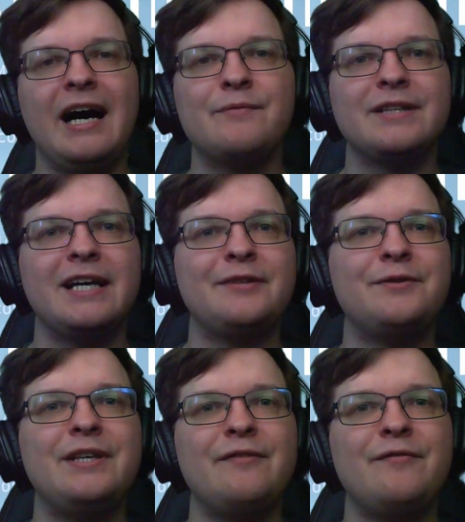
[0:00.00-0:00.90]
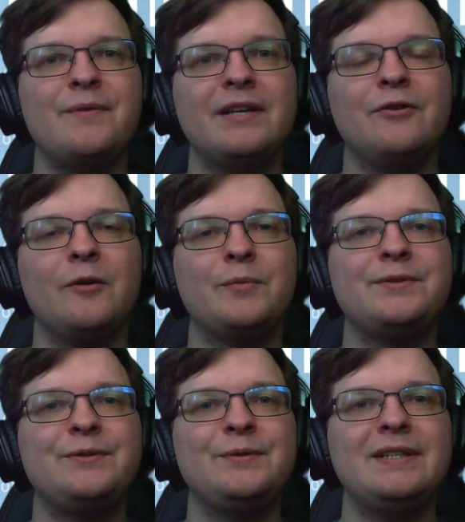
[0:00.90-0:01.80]
I would like to give you an
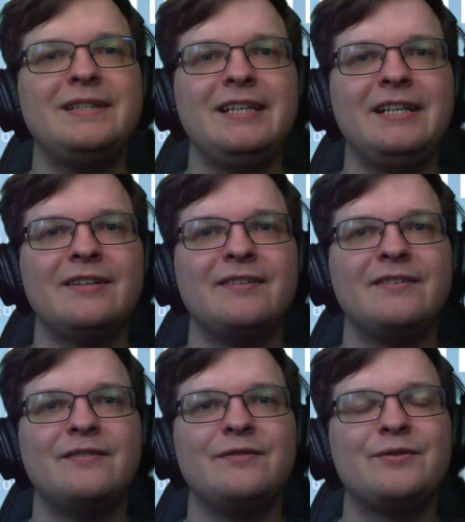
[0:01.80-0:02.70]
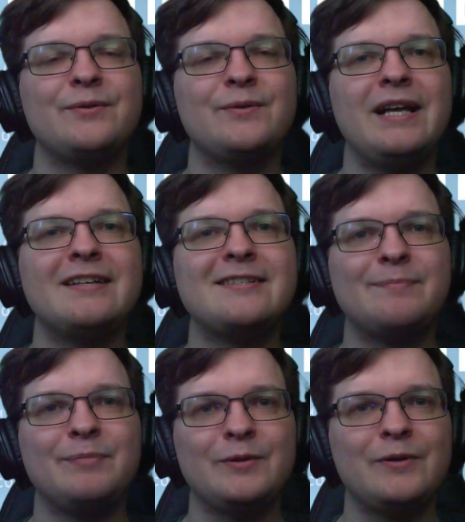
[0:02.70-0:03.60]
opportunity to
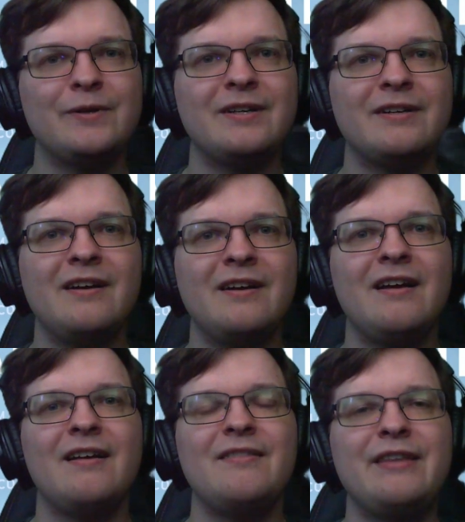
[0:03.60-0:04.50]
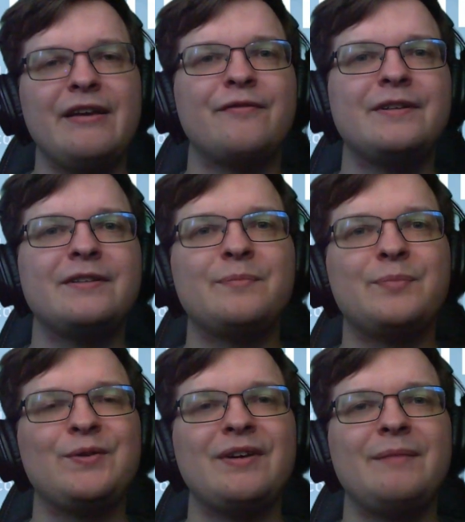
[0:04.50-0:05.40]
explore different
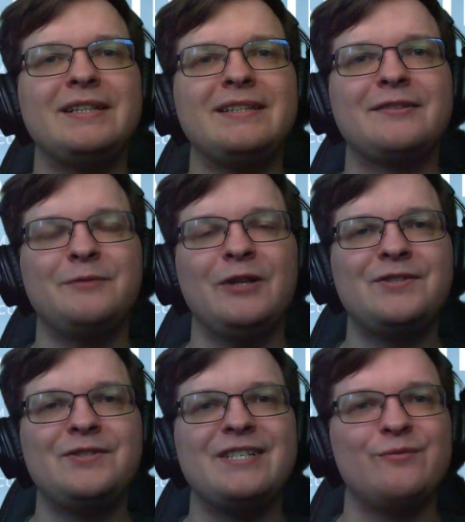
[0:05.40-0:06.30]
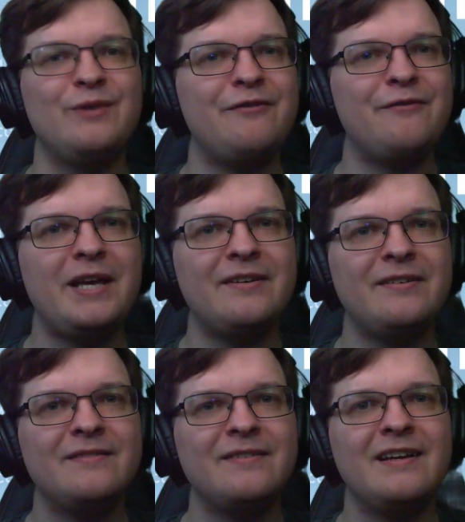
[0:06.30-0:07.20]
programming technologies with
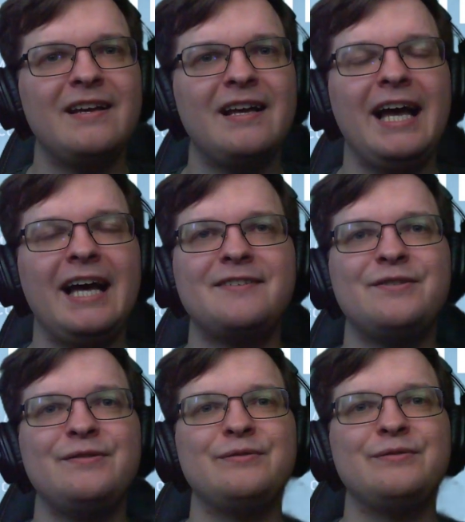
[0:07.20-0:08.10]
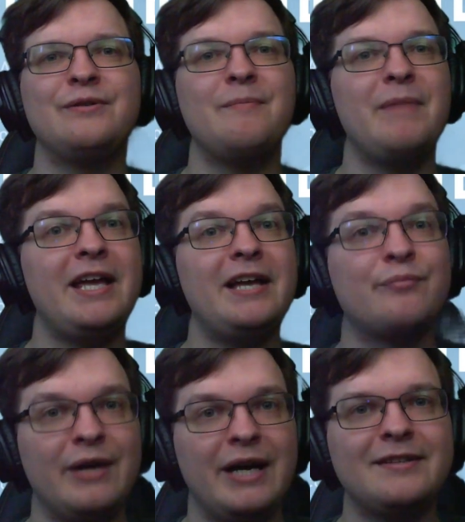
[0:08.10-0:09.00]
me as you
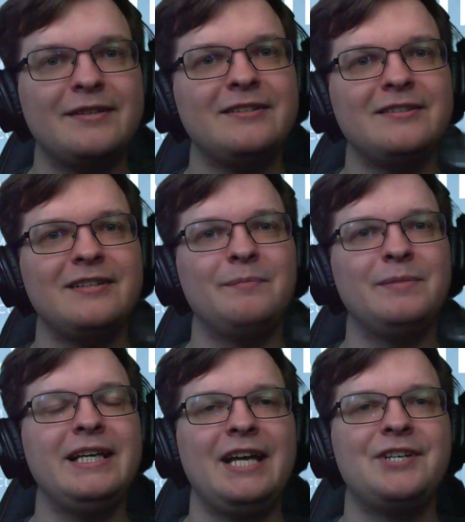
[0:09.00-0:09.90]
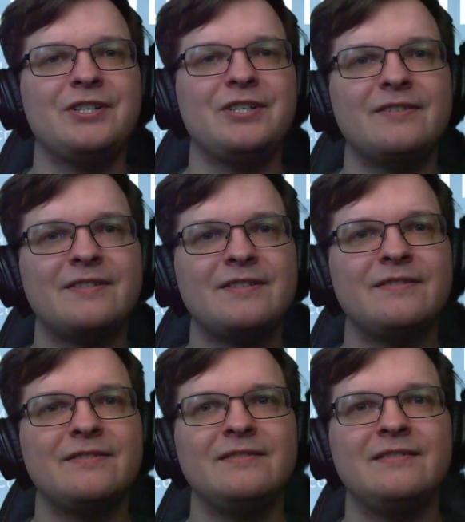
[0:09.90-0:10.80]
make practical applications.